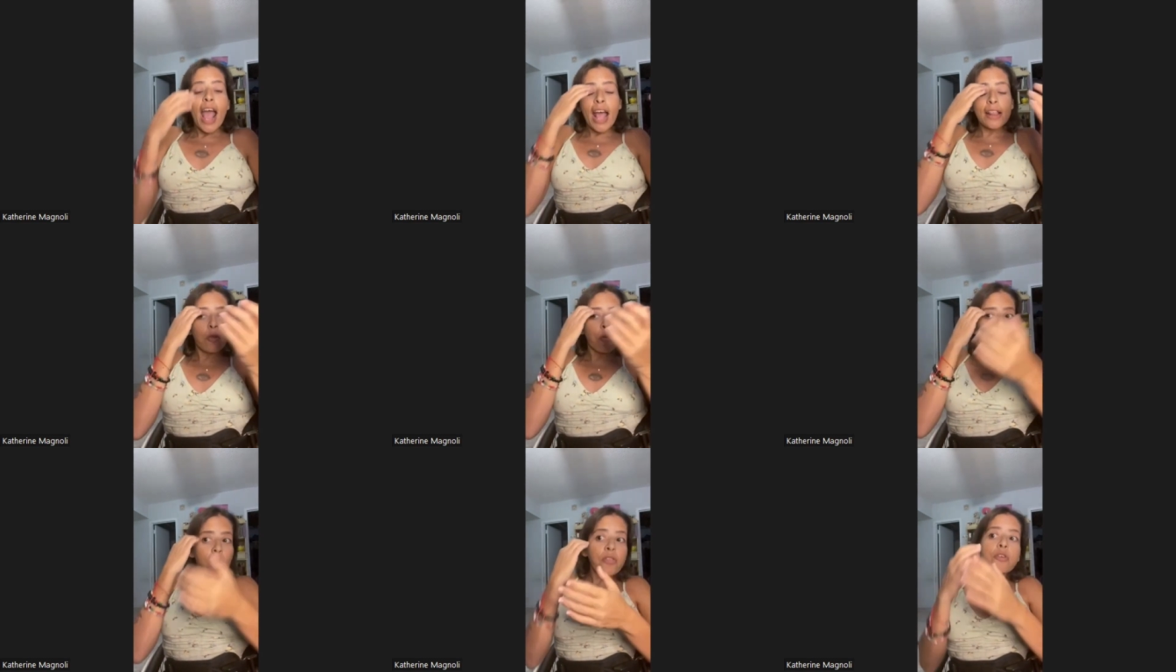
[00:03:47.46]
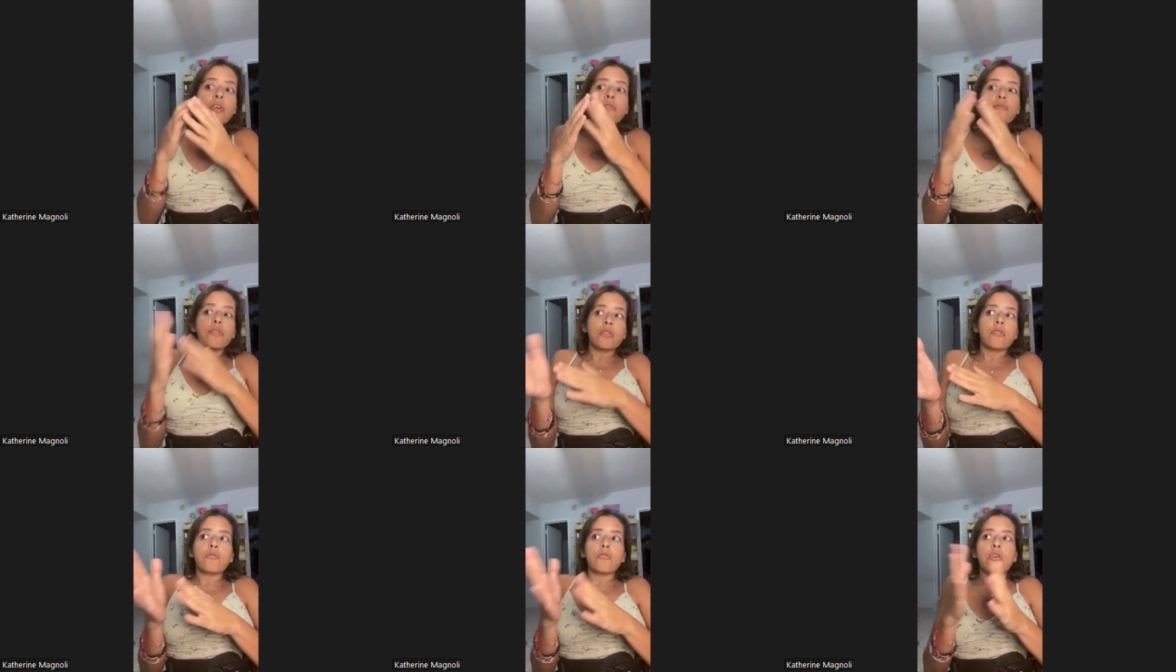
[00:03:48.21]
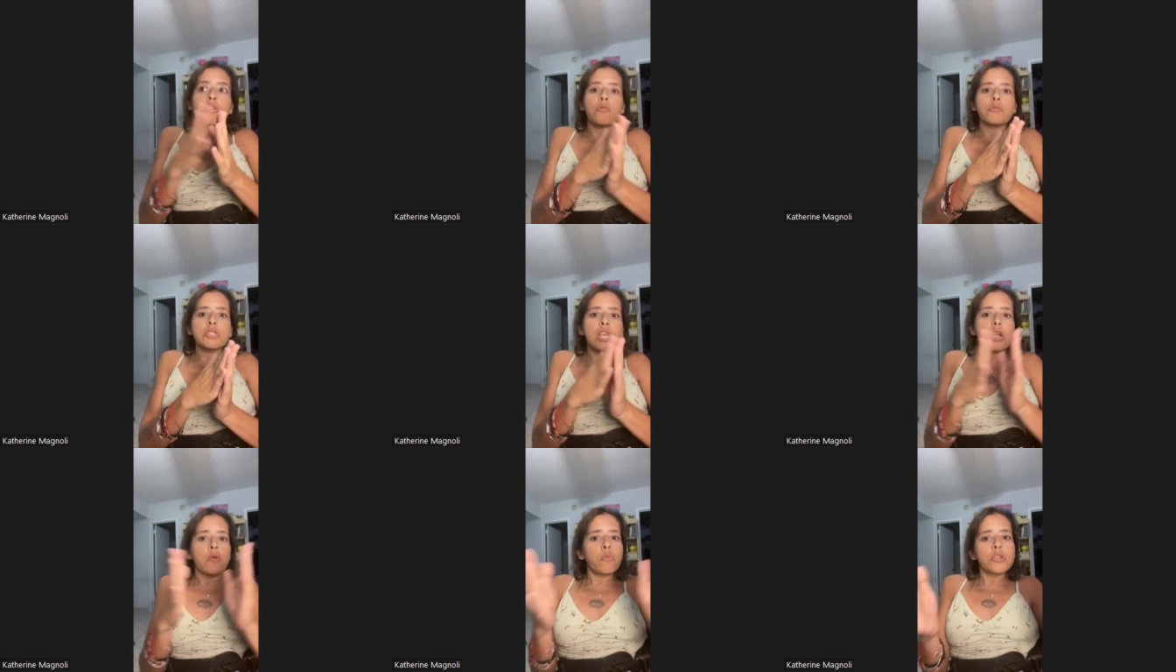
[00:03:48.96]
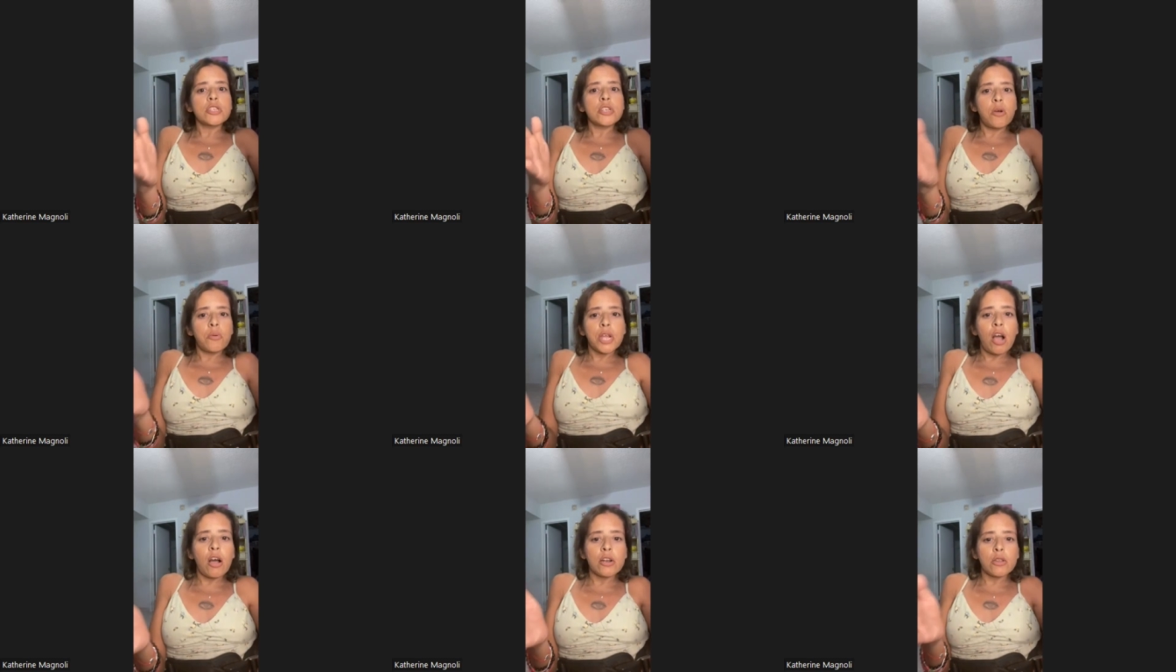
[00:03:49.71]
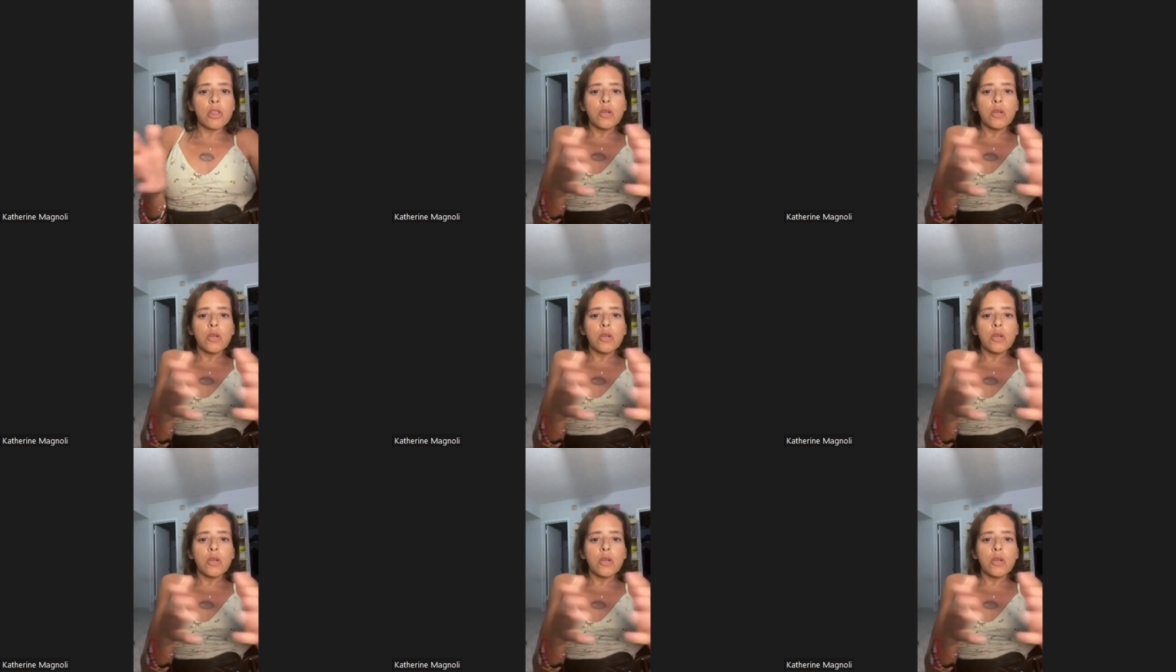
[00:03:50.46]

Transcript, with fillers: and the mother of the little girl was like, What's going on?